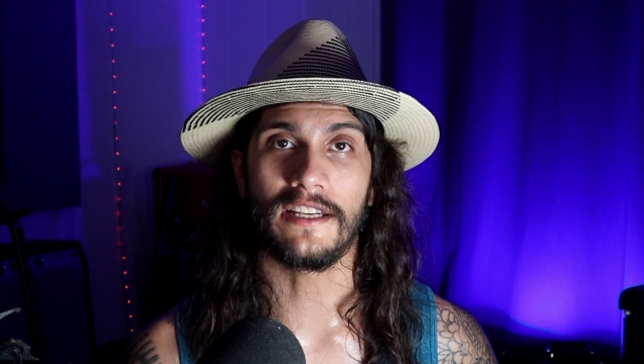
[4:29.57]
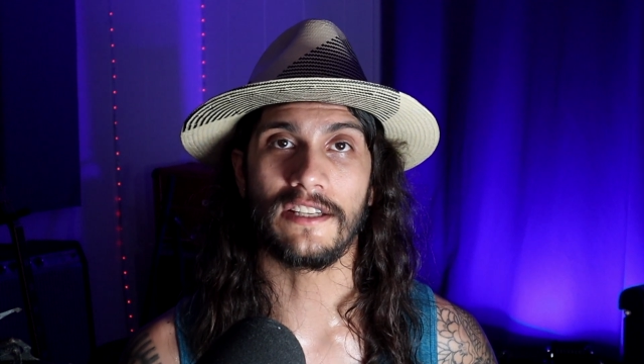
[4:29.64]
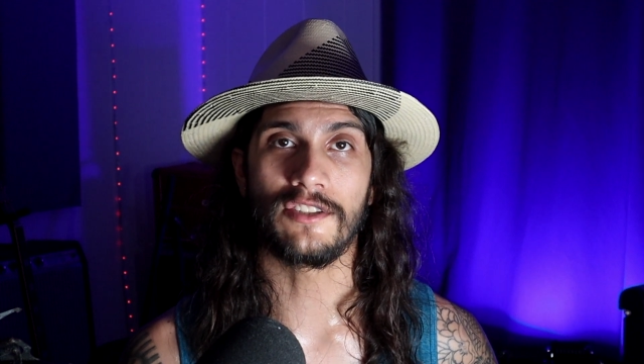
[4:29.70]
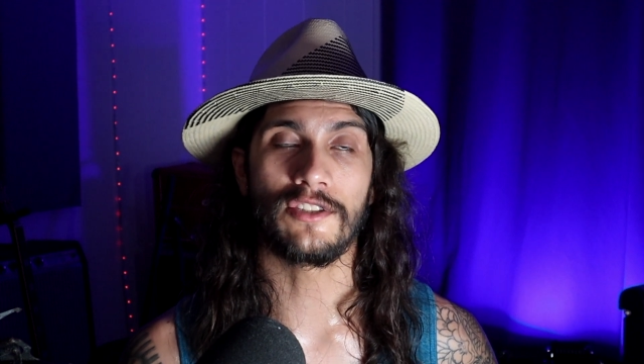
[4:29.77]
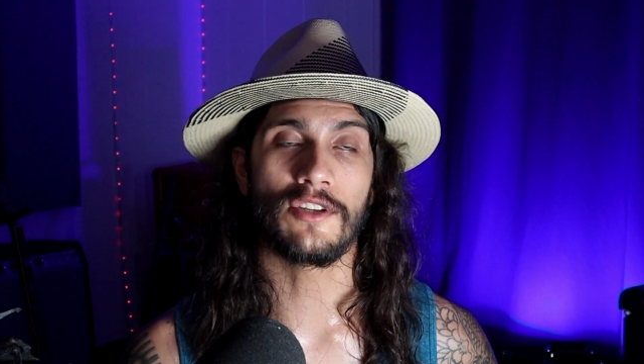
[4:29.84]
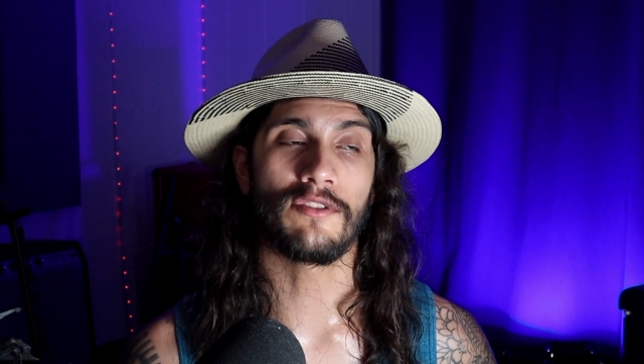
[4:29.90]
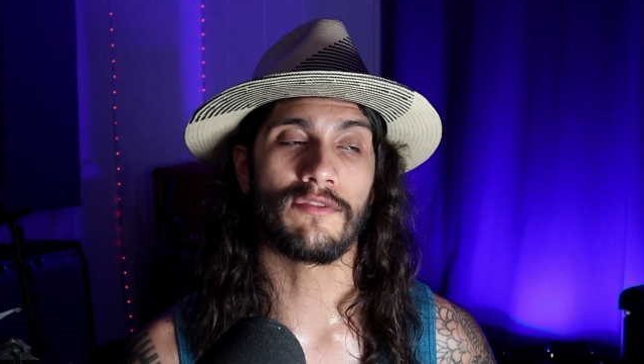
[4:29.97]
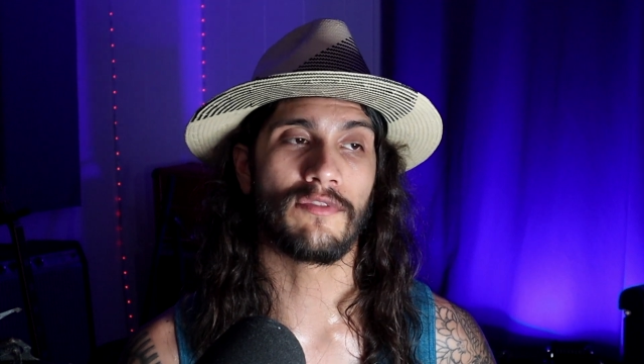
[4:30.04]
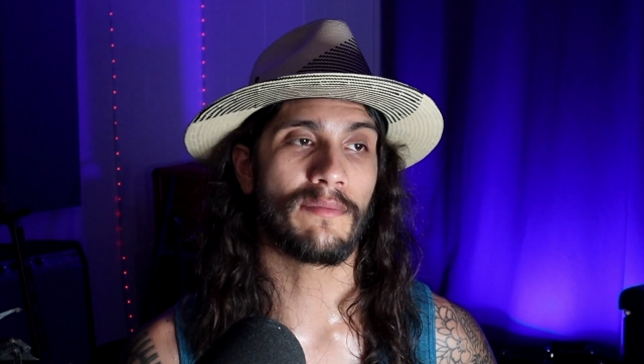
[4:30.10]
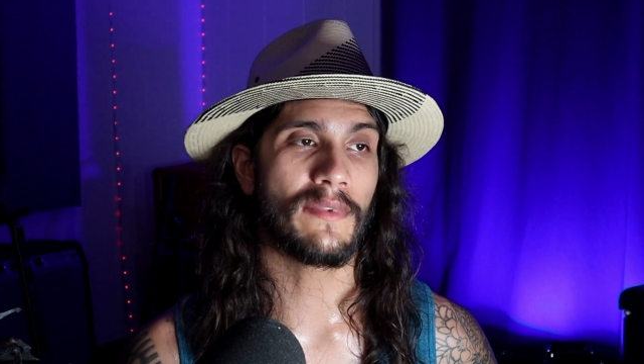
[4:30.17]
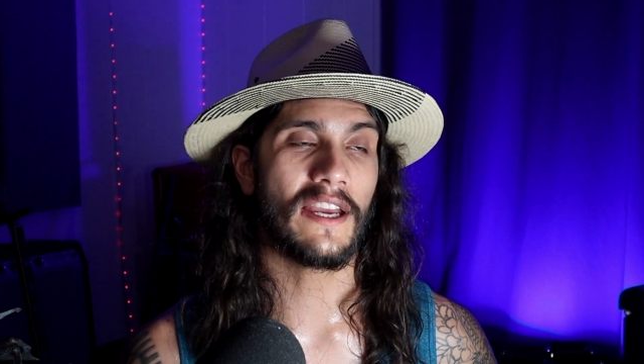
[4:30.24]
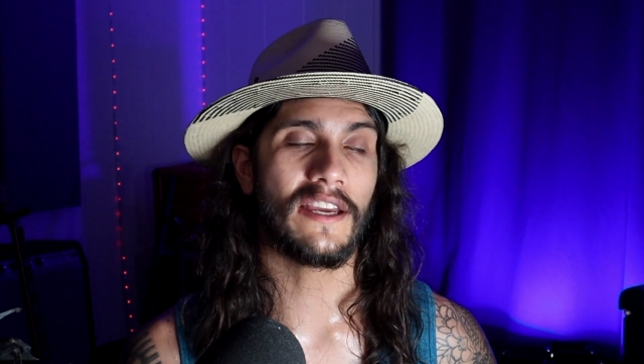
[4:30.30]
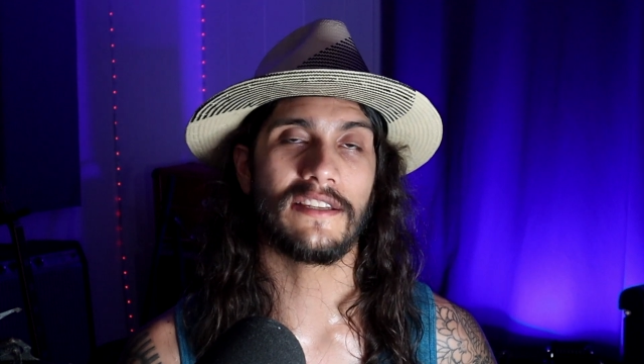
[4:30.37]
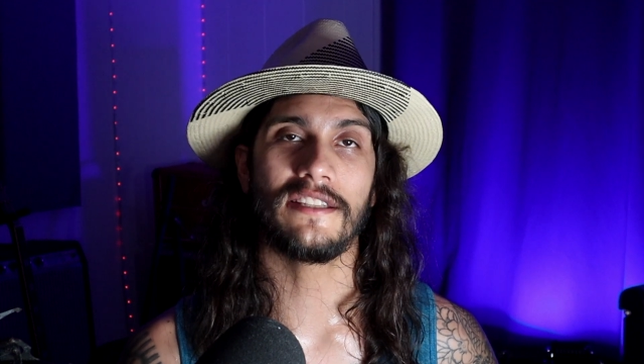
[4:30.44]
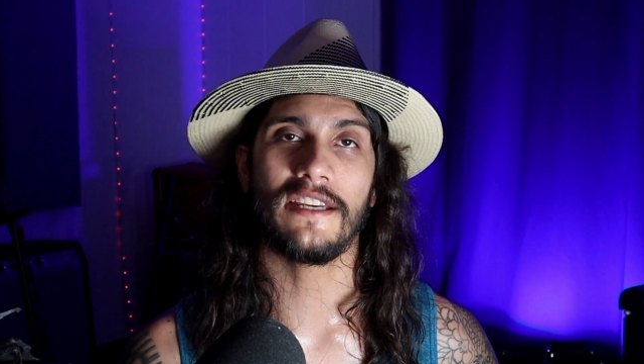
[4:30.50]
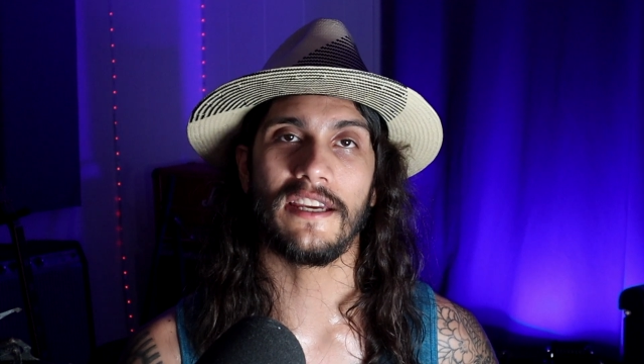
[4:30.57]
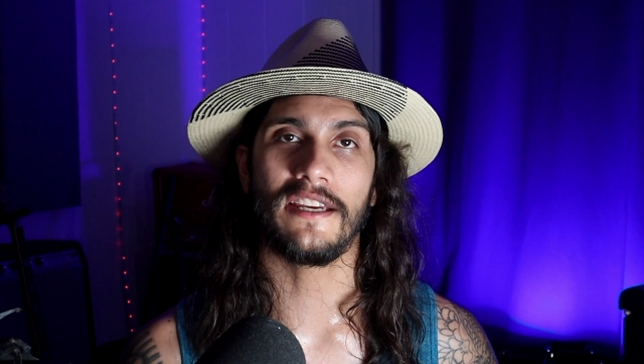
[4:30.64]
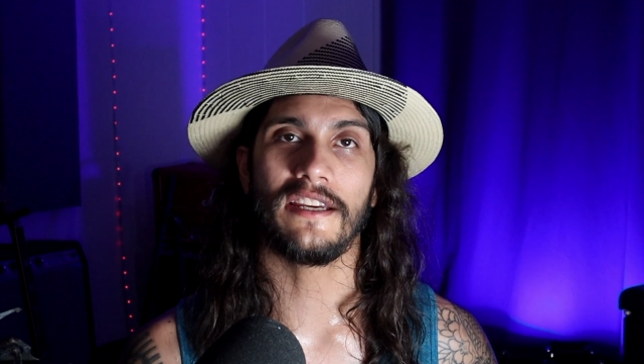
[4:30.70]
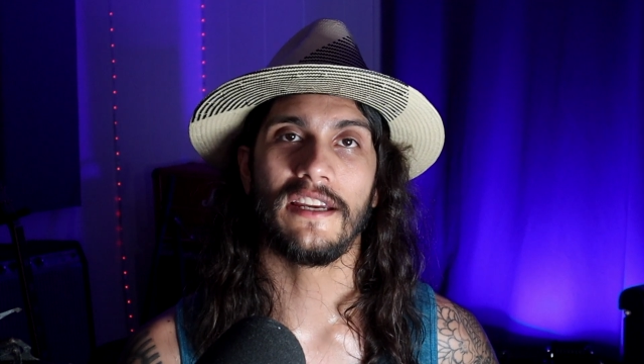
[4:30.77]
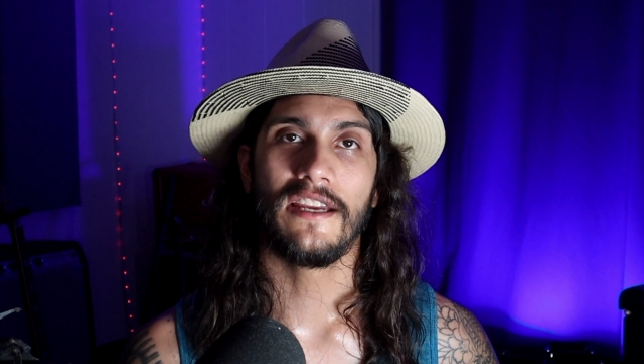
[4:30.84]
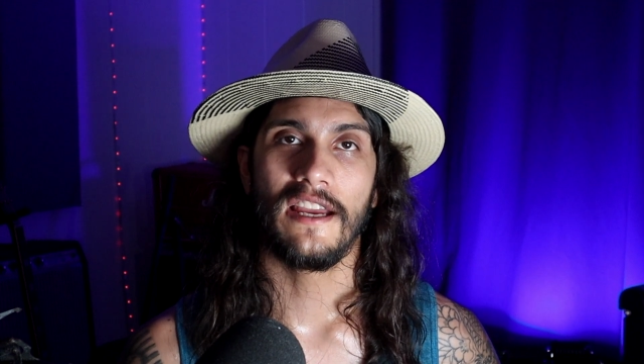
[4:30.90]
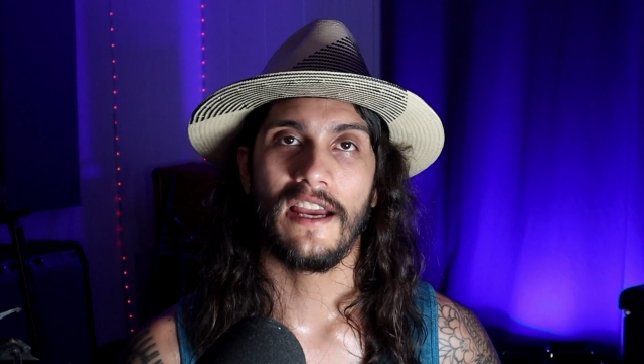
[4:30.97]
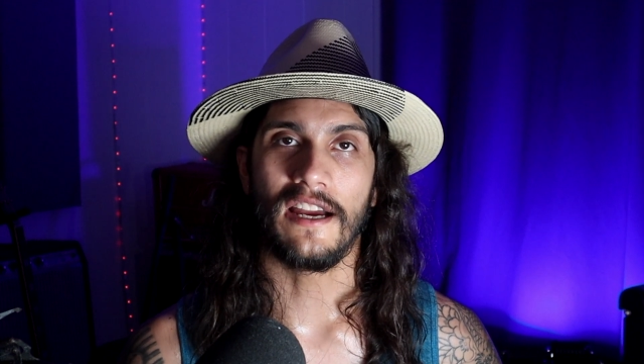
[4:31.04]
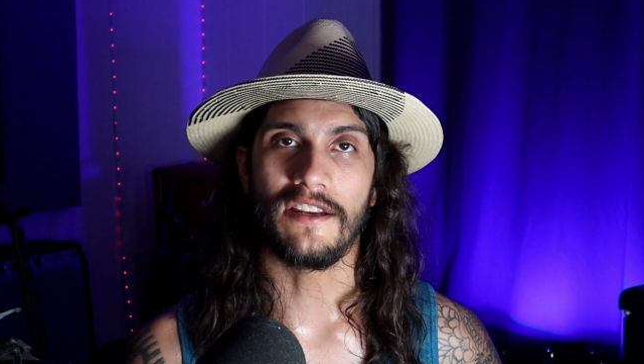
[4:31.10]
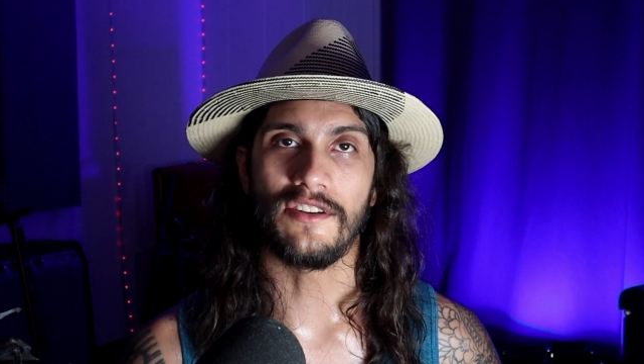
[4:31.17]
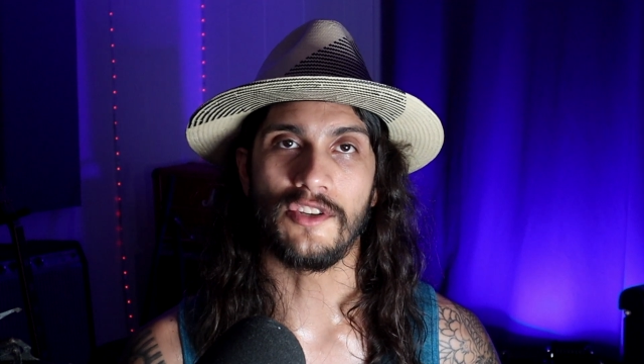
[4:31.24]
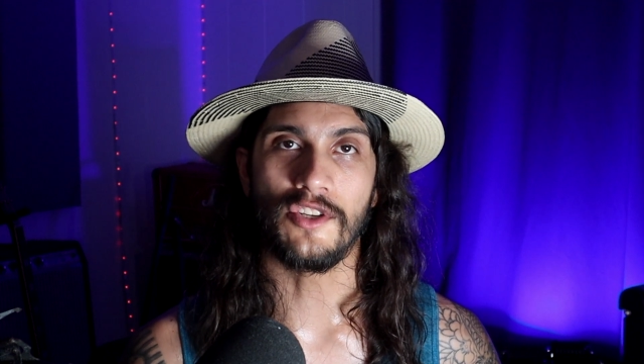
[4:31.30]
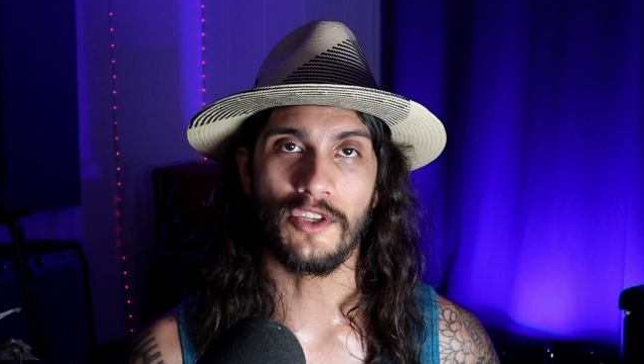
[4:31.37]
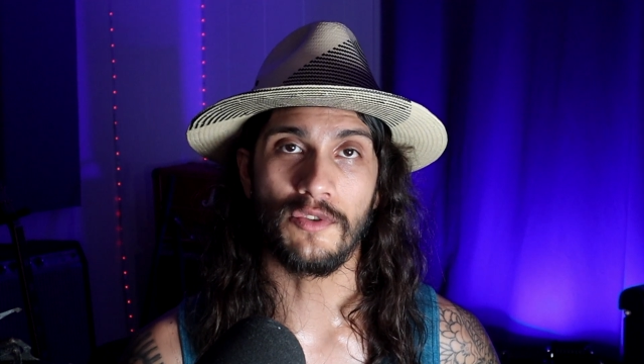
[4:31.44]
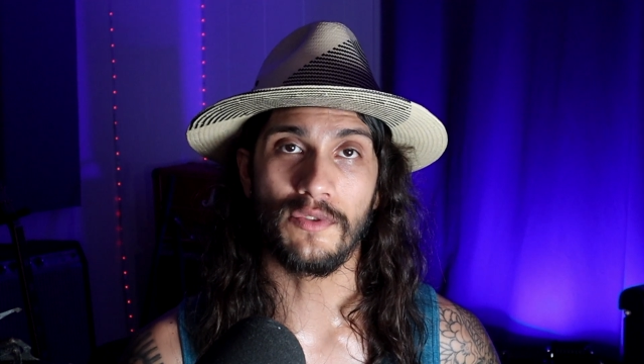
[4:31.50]
And so from that day, I
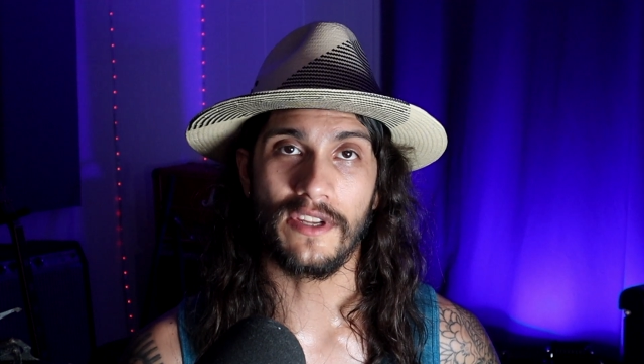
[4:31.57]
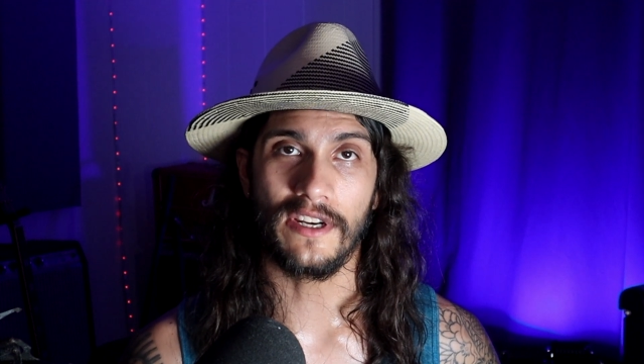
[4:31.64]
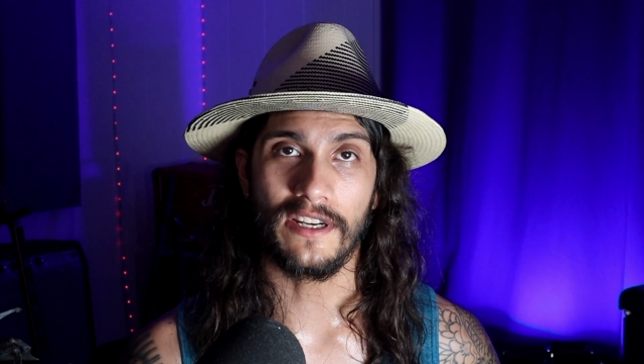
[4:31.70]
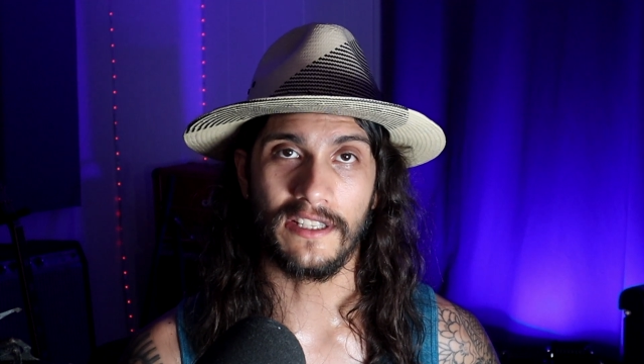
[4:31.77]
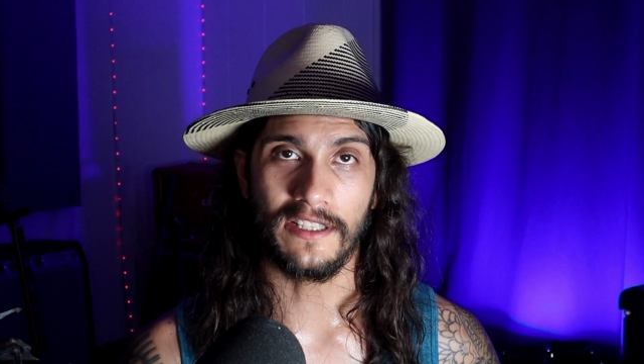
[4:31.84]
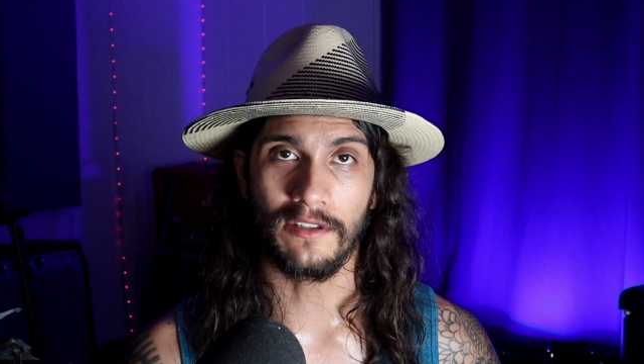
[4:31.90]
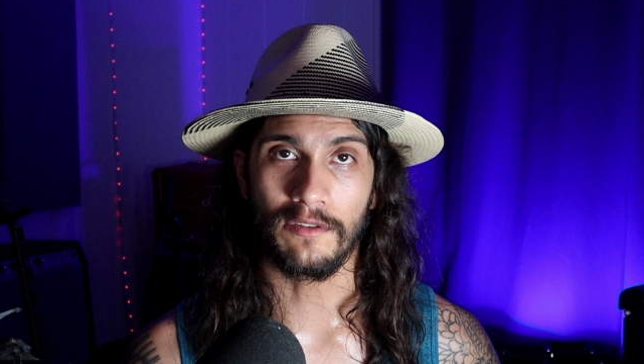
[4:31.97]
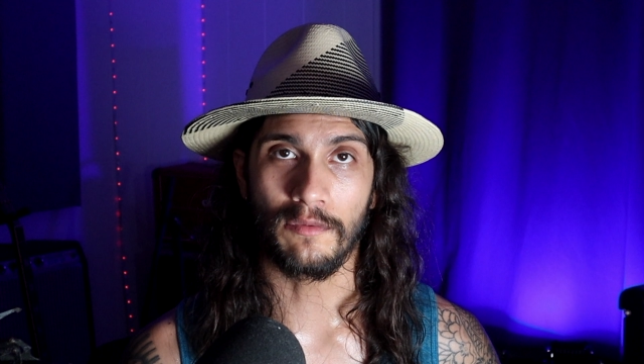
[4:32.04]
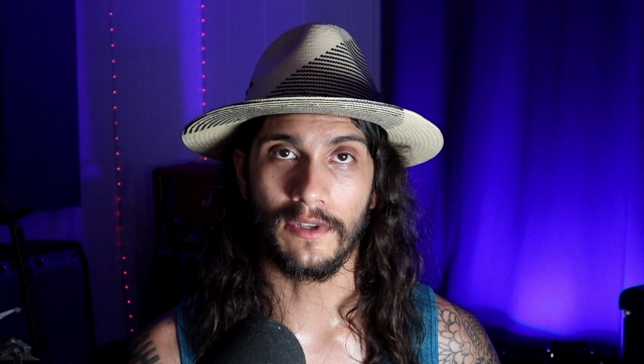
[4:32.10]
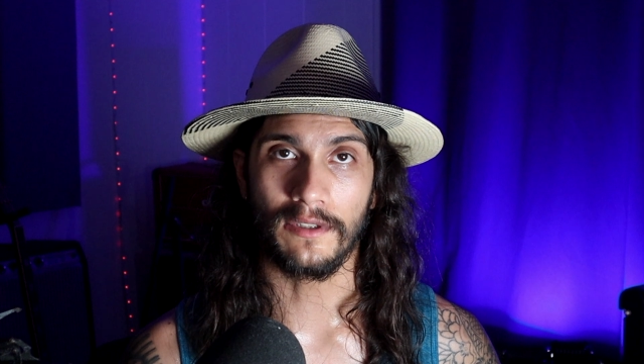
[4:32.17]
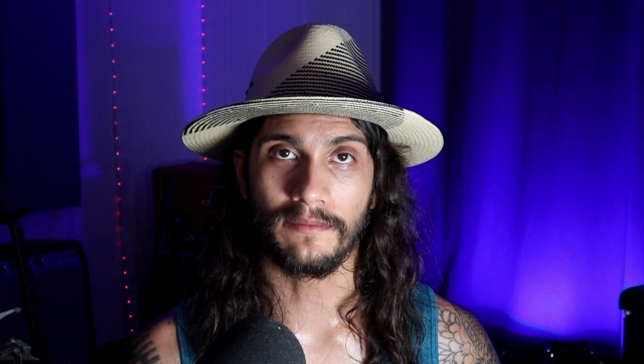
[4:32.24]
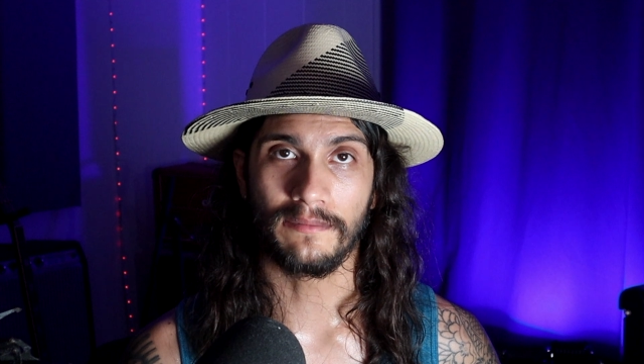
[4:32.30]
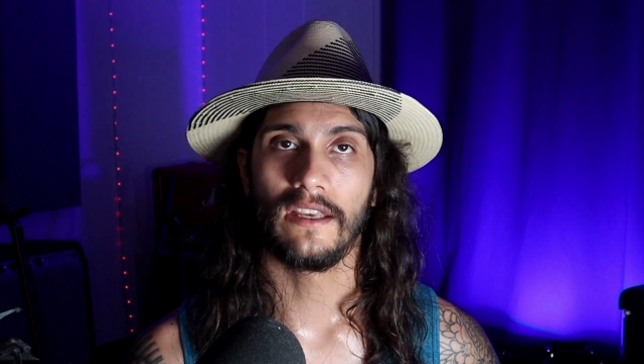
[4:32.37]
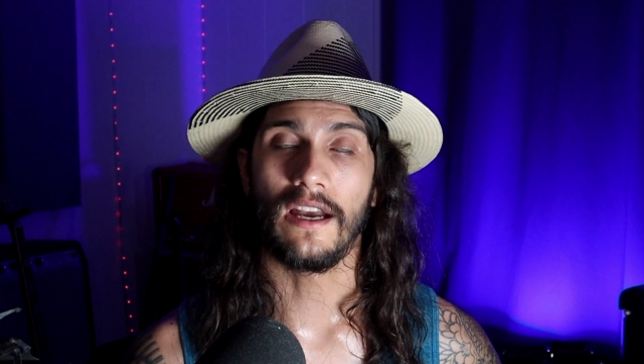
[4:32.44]
knew that I needed one.